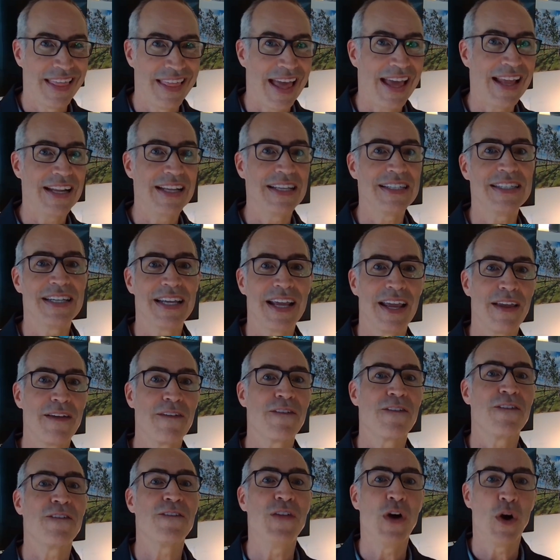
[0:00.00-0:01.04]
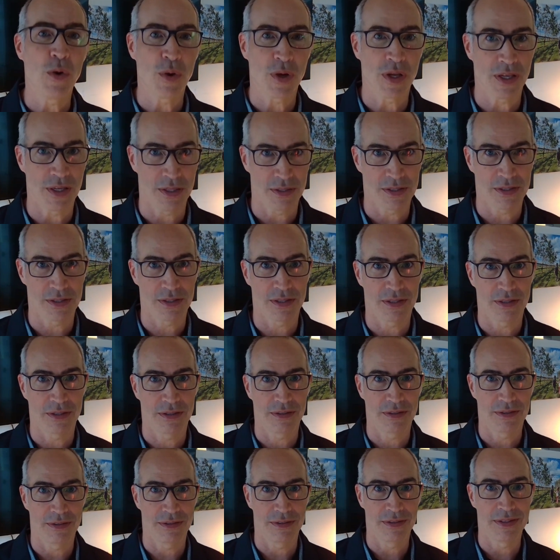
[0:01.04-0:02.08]
That is a focused
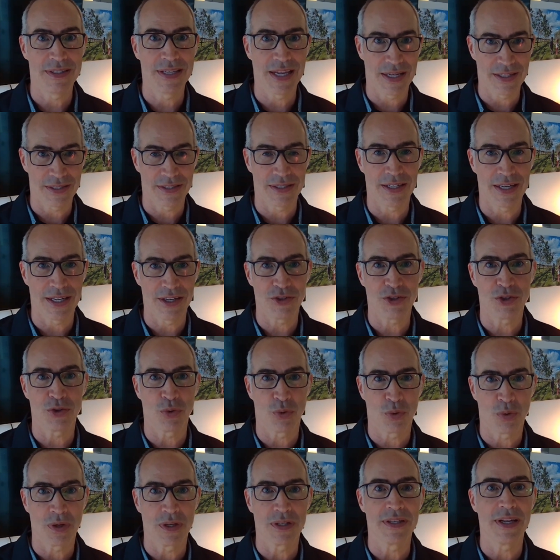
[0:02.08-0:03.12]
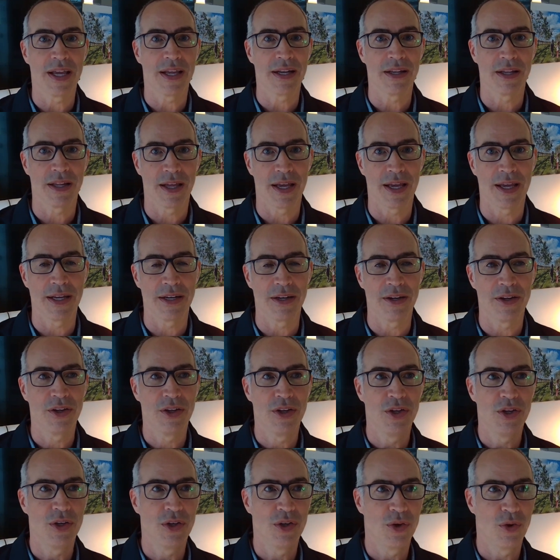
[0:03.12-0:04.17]
destination or deadline
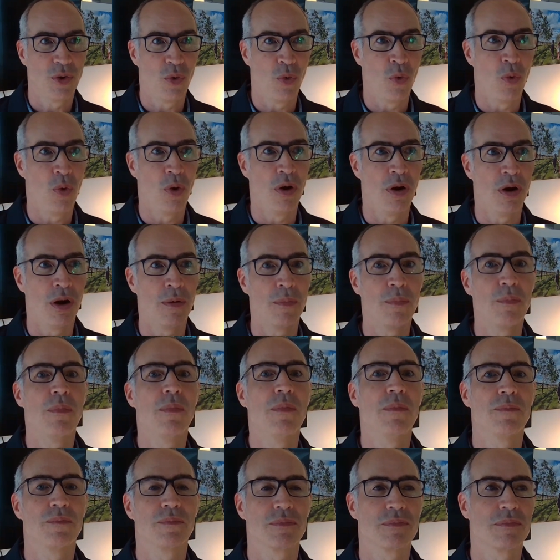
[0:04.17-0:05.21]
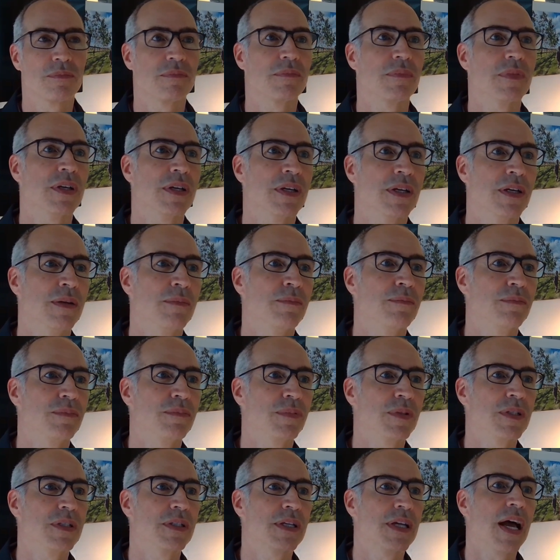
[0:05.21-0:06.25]
or
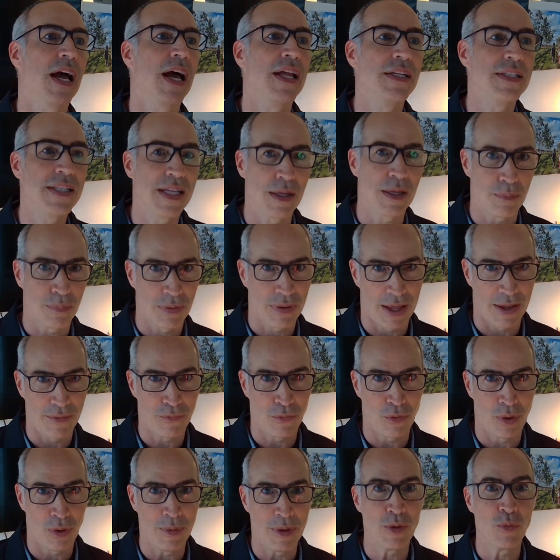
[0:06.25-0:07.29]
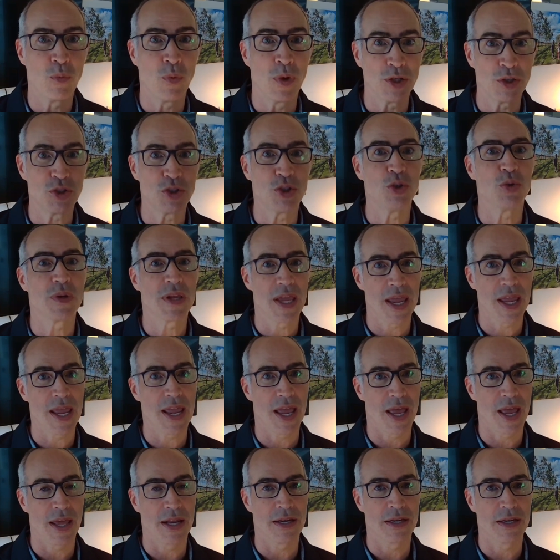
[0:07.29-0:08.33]
content platform in which you
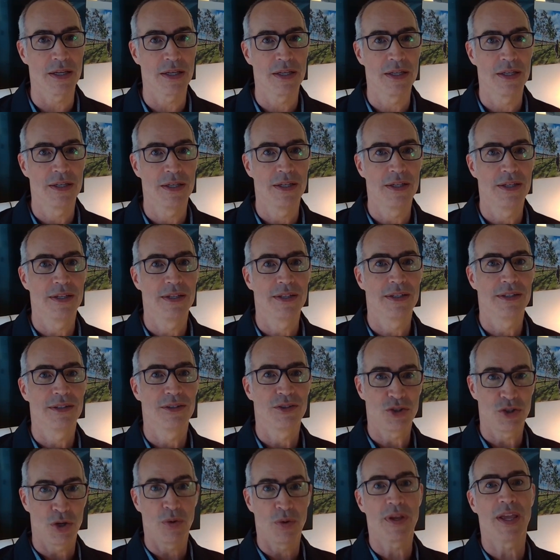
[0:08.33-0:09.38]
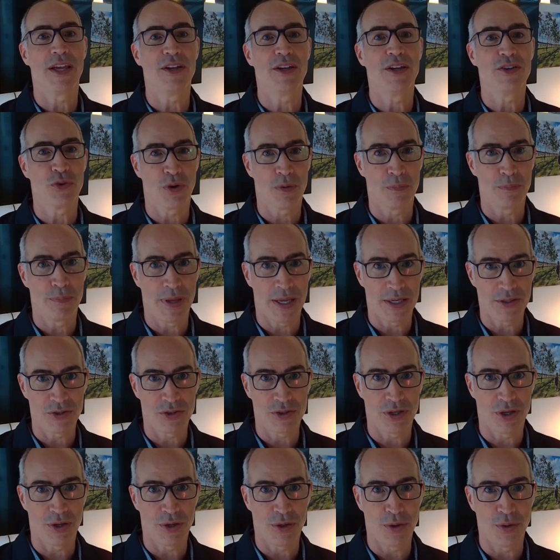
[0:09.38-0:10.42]
can showcase your best
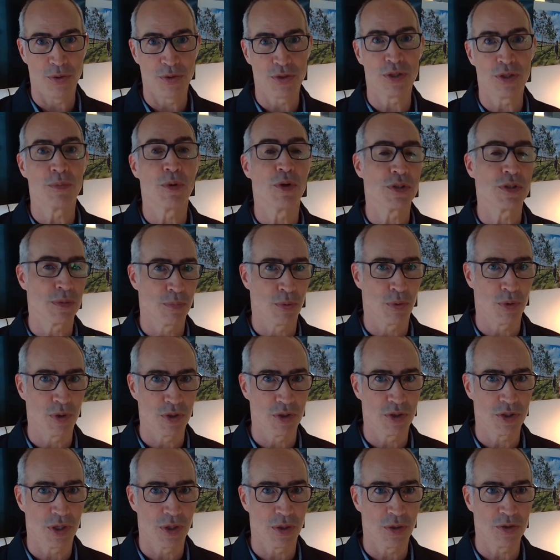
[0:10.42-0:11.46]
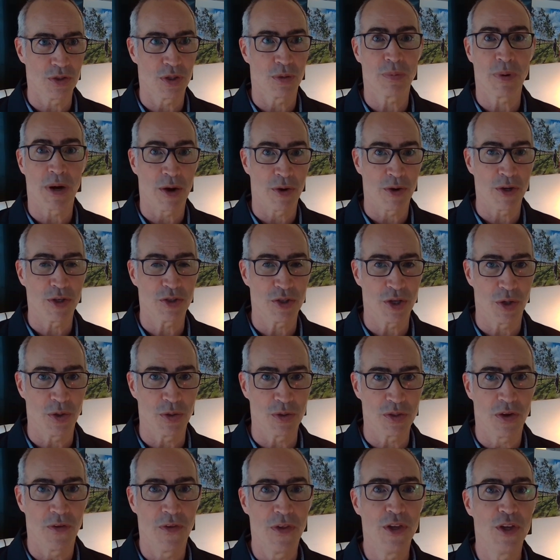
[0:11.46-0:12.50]
shows, your most important shows, your priority
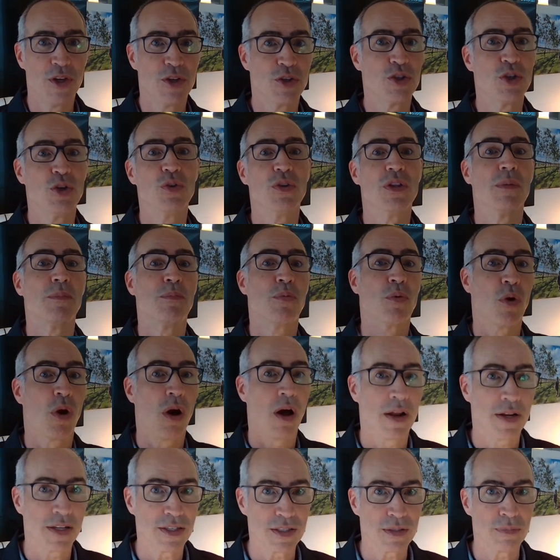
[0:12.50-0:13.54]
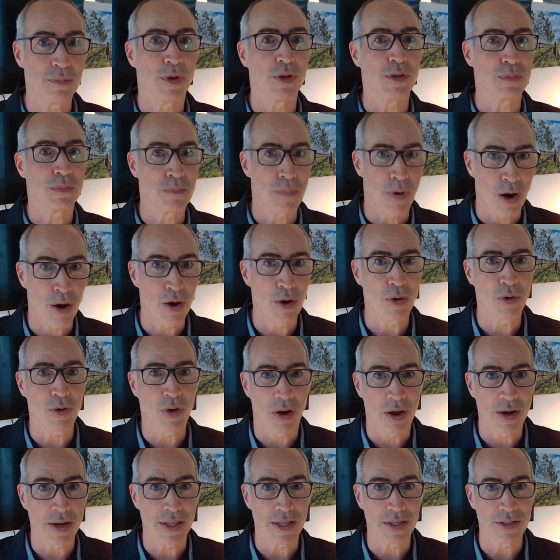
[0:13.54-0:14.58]
shows to the broadest, most borrowed
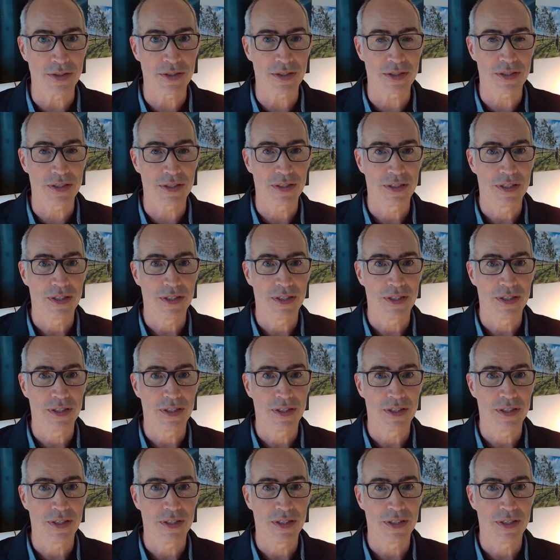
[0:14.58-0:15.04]
audience